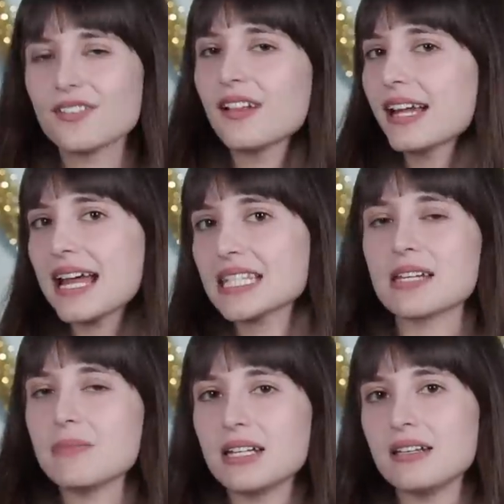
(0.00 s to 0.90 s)
You're like
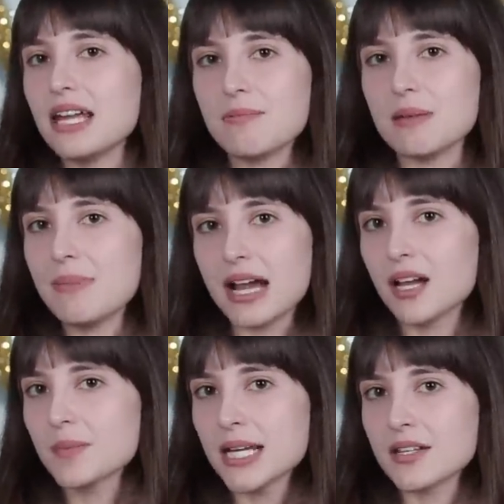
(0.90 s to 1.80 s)
asking me to name the
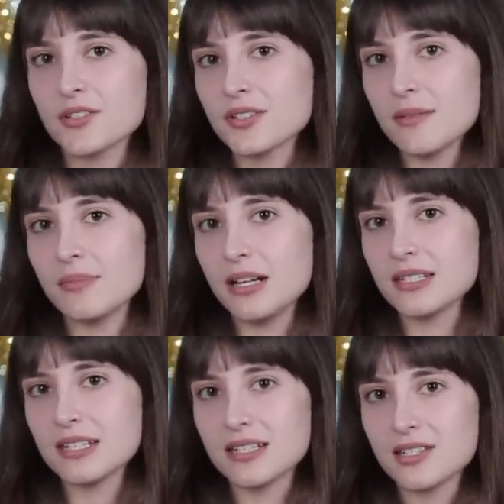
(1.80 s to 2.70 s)
backup dancers on
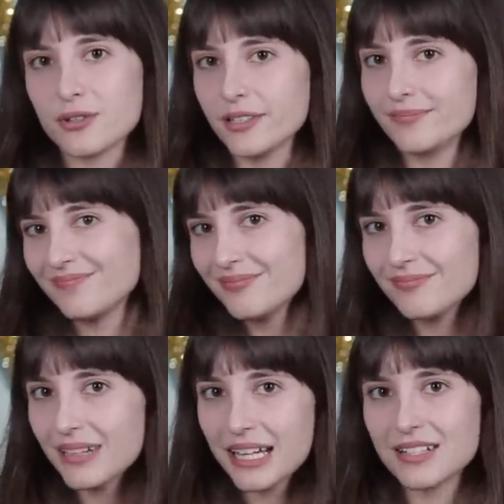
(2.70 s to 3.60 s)
Beyonce's tour.
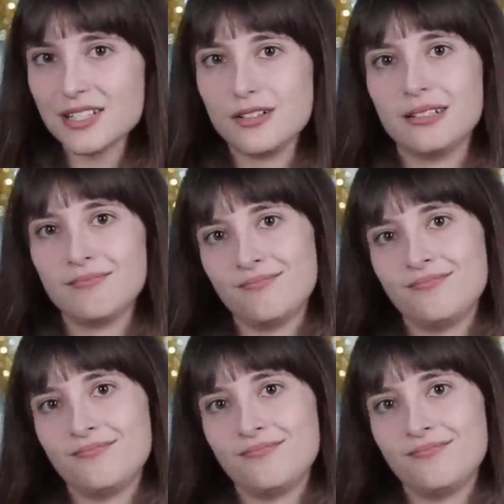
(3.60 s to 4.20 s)
I can't do it.